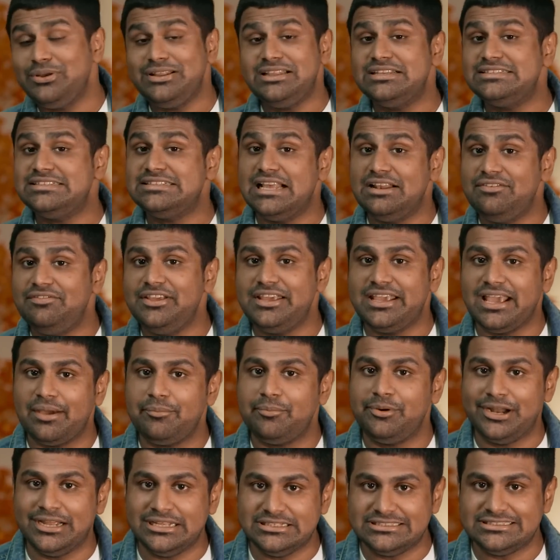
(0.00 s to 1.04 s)
with the selfie
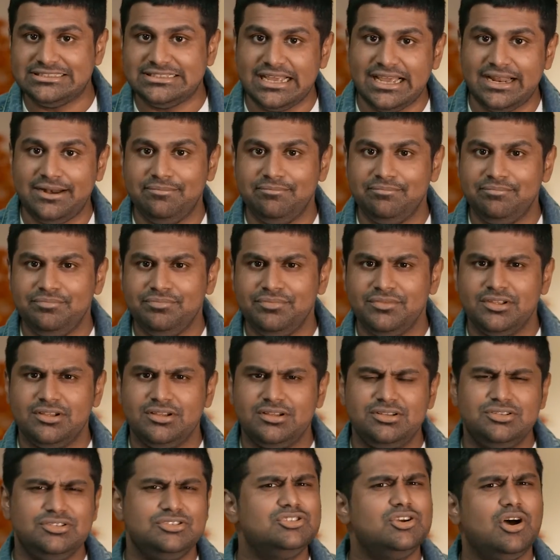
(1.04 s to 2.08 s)
camera instead.
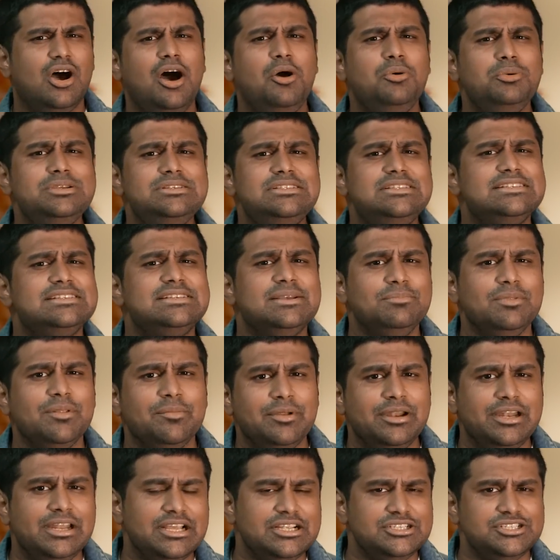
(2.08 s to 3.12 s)
So how is this
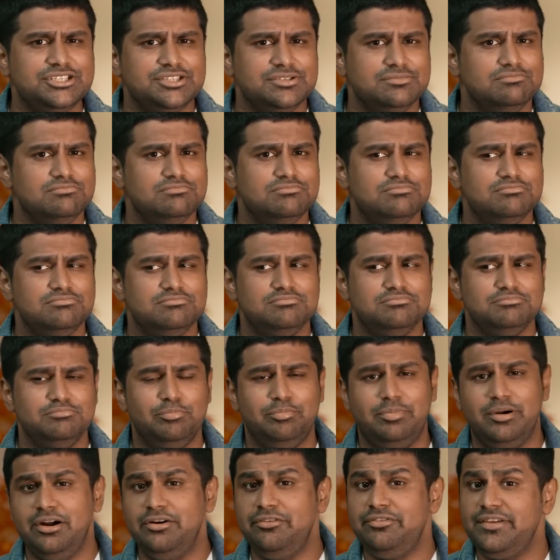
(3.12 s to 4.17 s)
implementation?
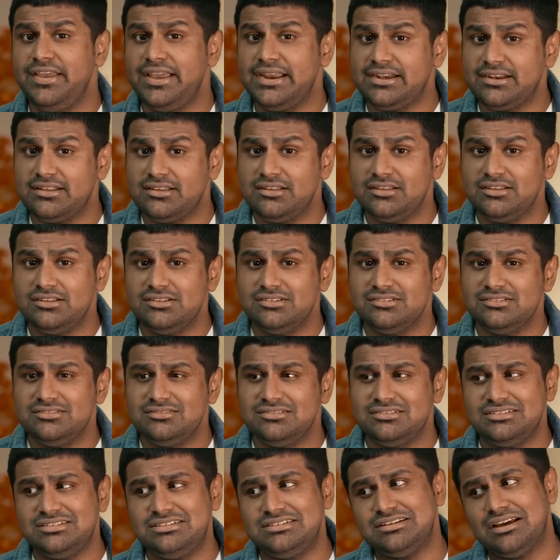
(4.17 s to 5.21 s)
Perfect?
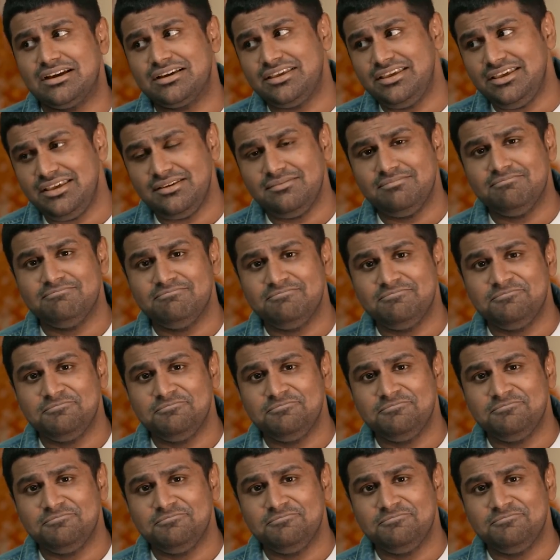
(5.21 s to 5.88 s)
Sucky?